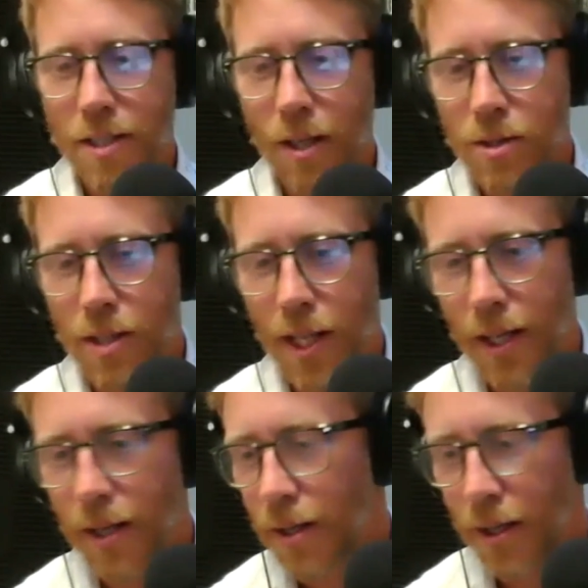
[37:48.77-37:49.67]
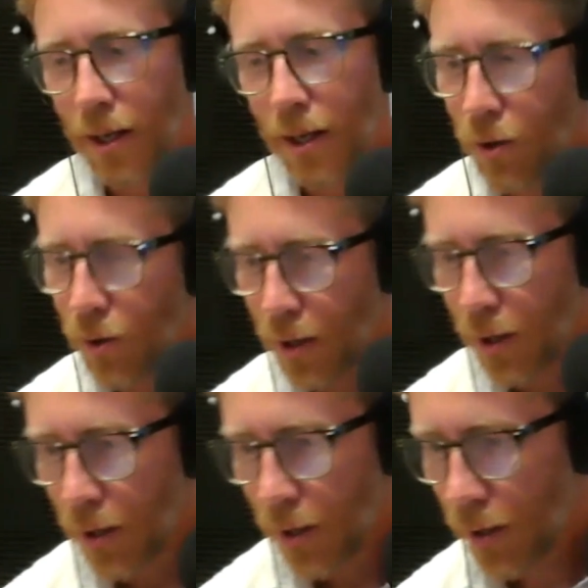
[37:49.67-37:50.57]
sounds like,
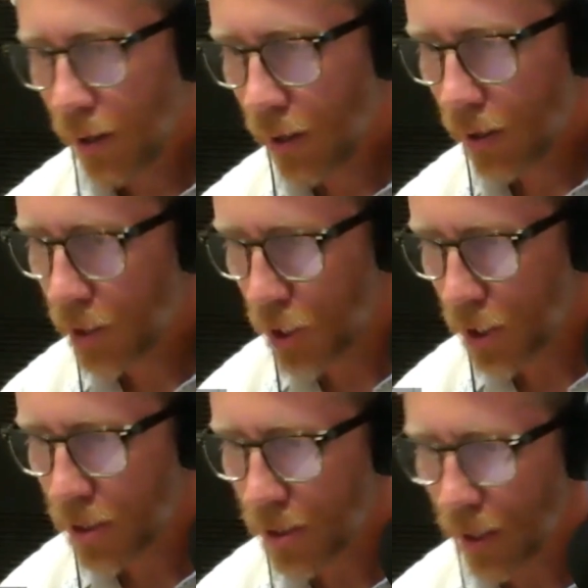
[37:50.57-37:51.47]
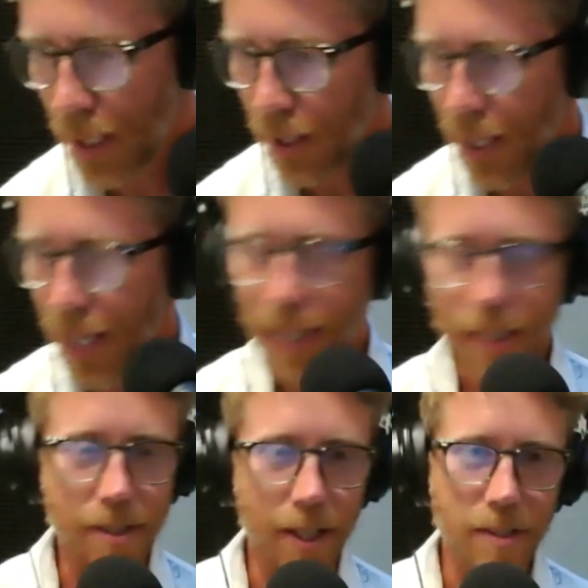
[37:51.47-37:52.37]
just like
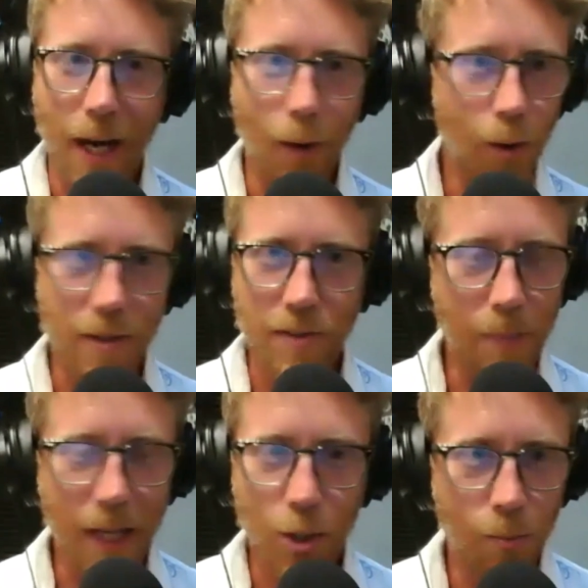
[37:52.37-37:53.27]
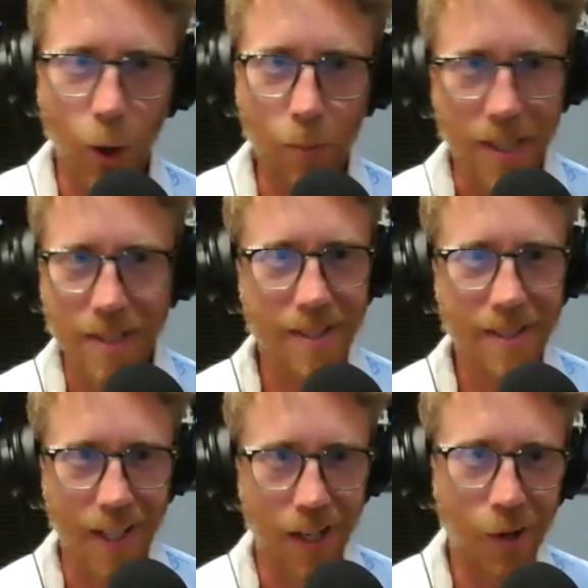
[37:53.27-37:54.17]
86 hours of special moments,
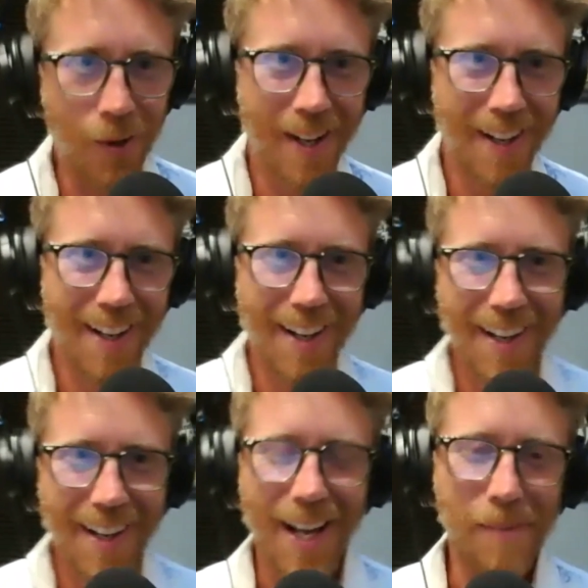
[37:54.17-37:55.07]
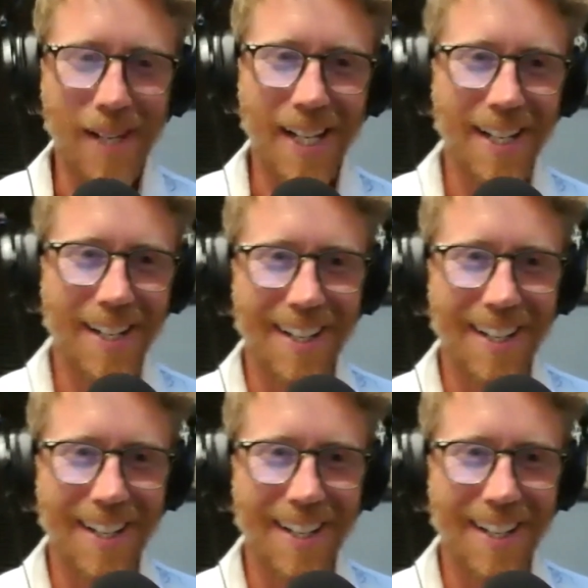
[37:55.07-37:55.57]
I mean,